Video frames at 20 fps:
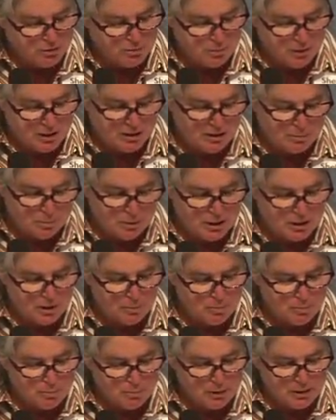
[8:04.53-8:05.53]

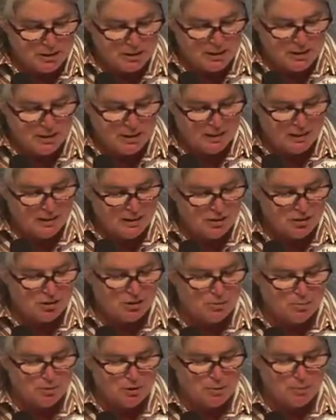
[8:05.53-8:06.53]
But the
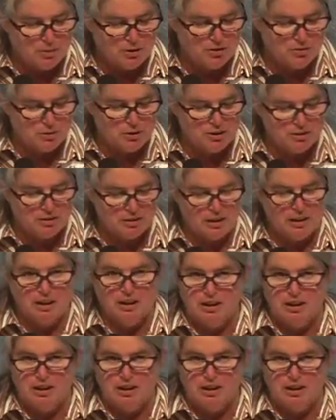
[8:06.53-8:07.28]
initial purpose was